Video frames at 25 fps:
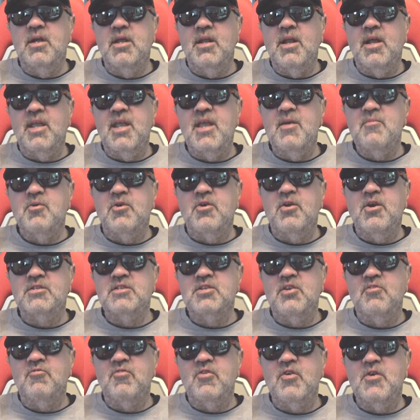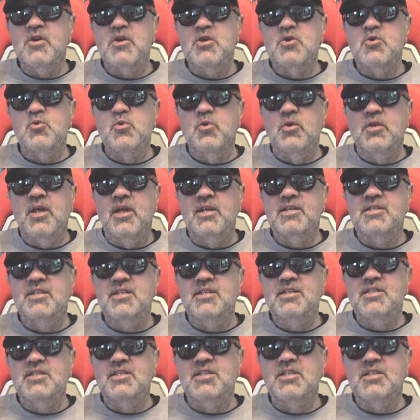and I came across a very cool
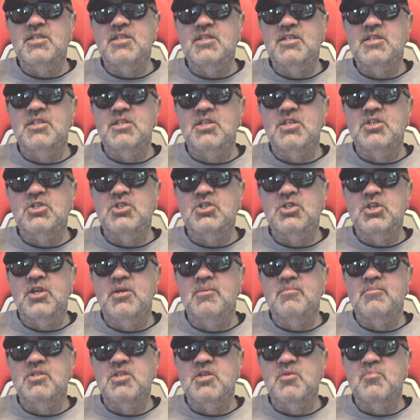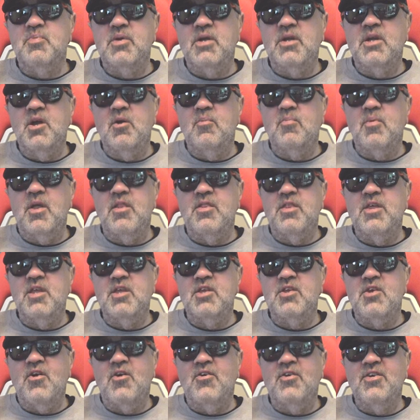1966 GMC pickup I
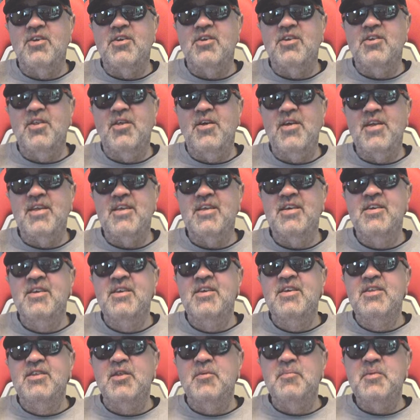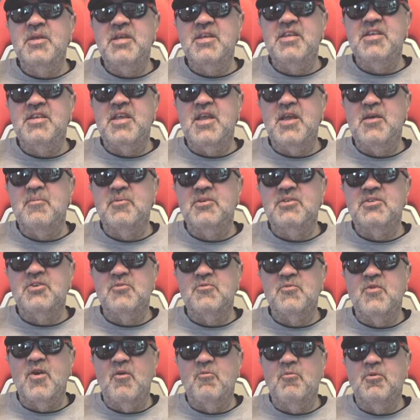think y'all are gonna like. Let me get the camera
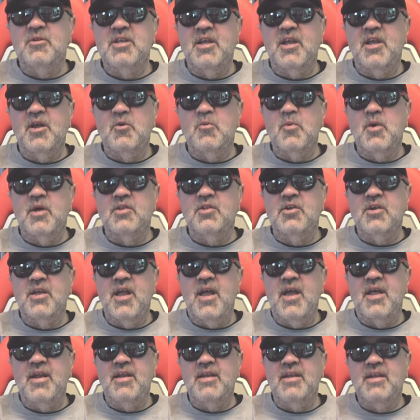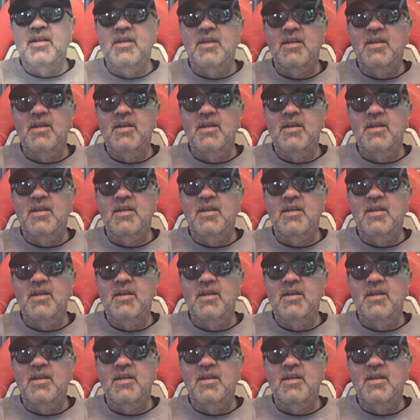turned around, we'll take a quick look at it.